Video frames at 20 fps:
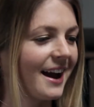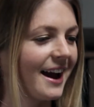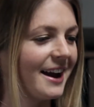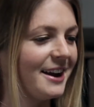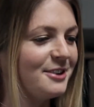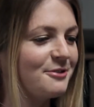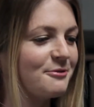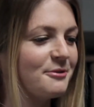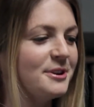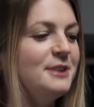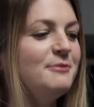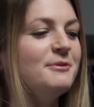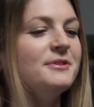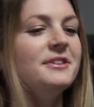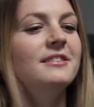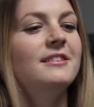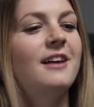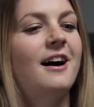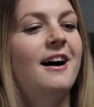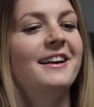agree with
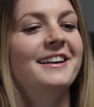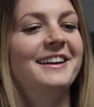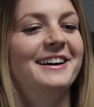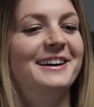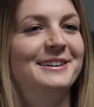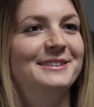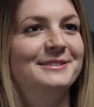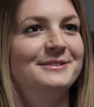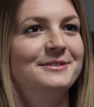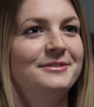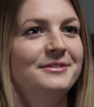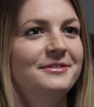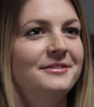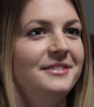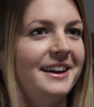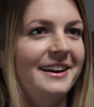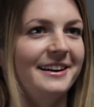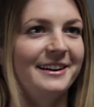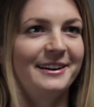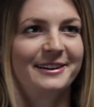a lot of
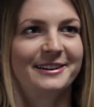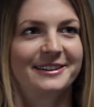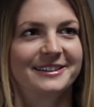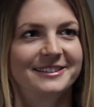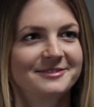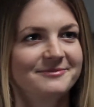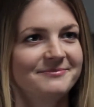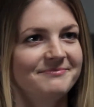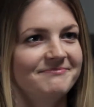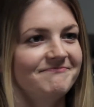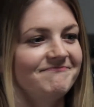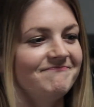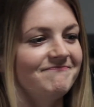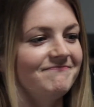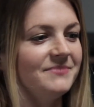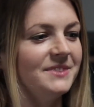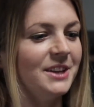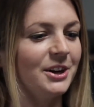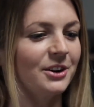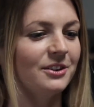the
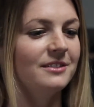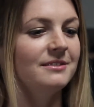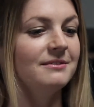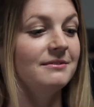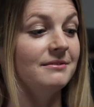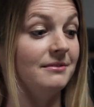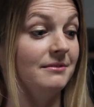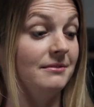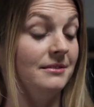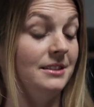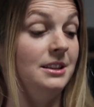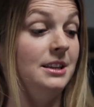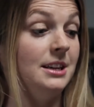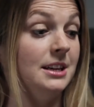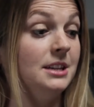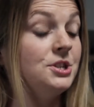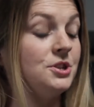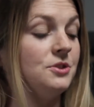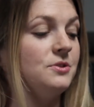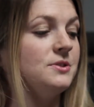
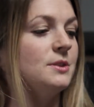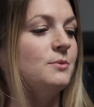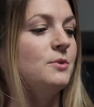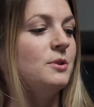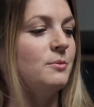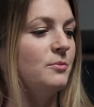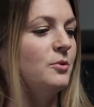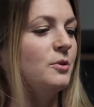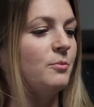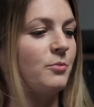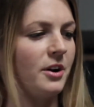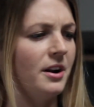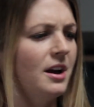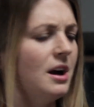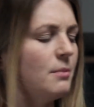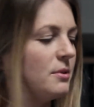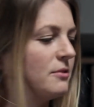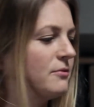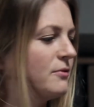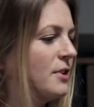issues that were brought
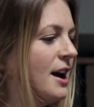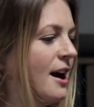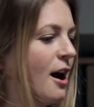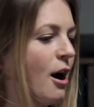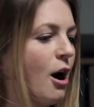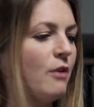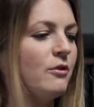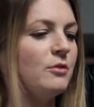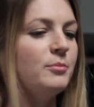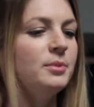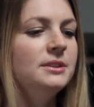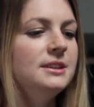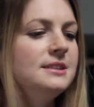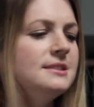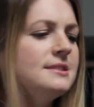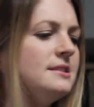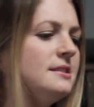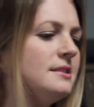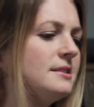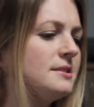up of
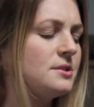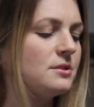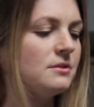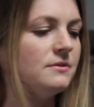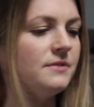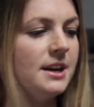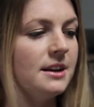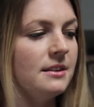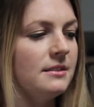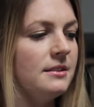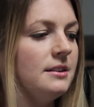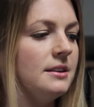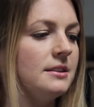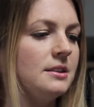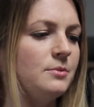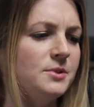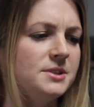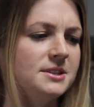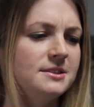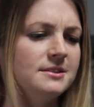over-policing and surveilling and
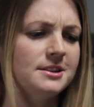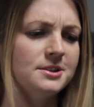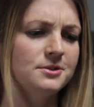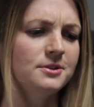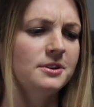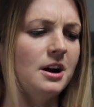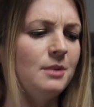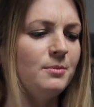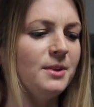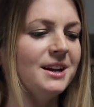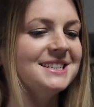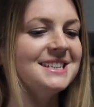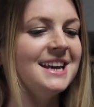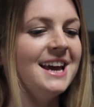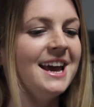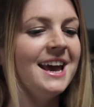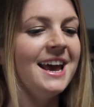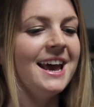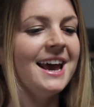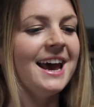the prison industrial complex.
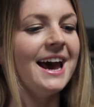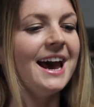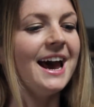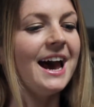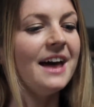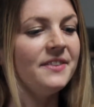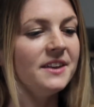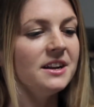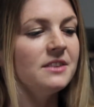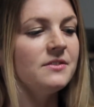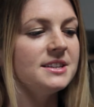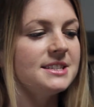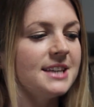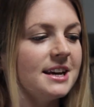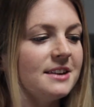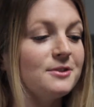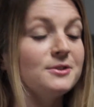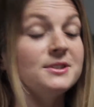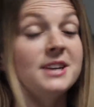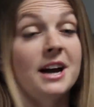At the end of the
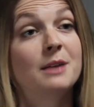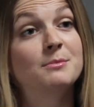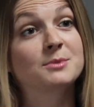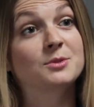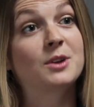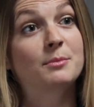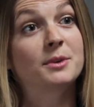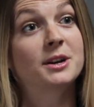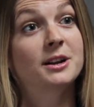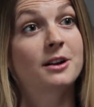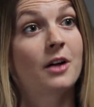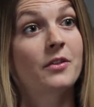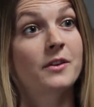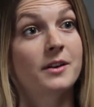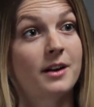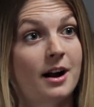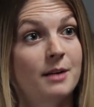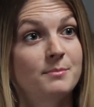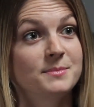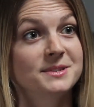day, there are times when I'm going to call the
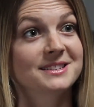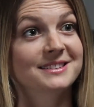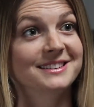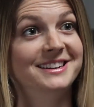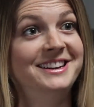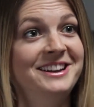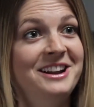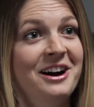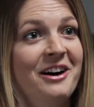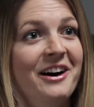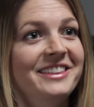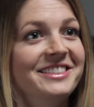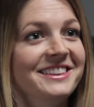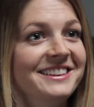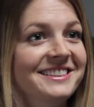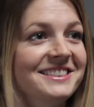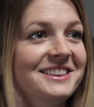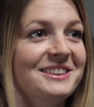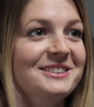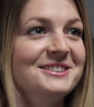cops. I
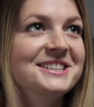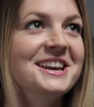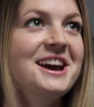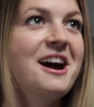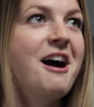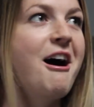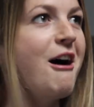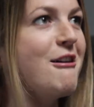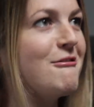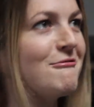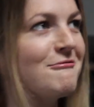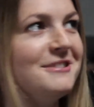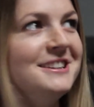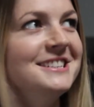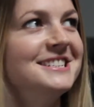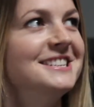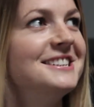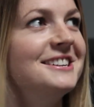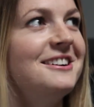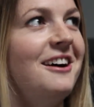think that there's a
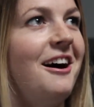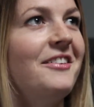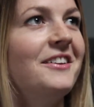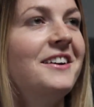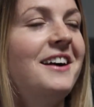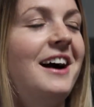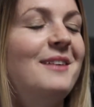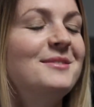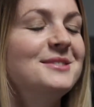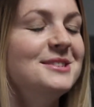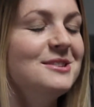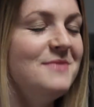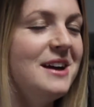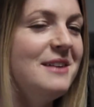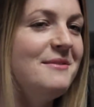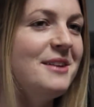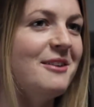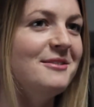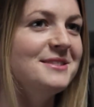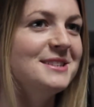reason to call the cops. So
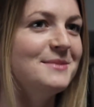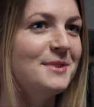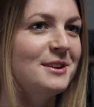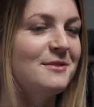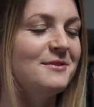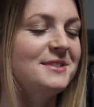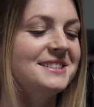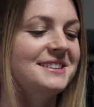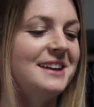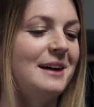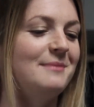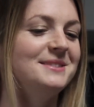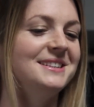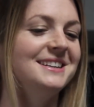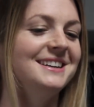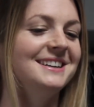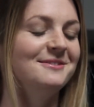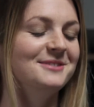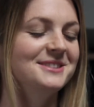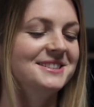maybe I was a bit of a
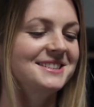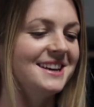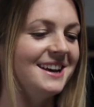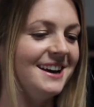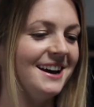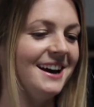skeptic. It was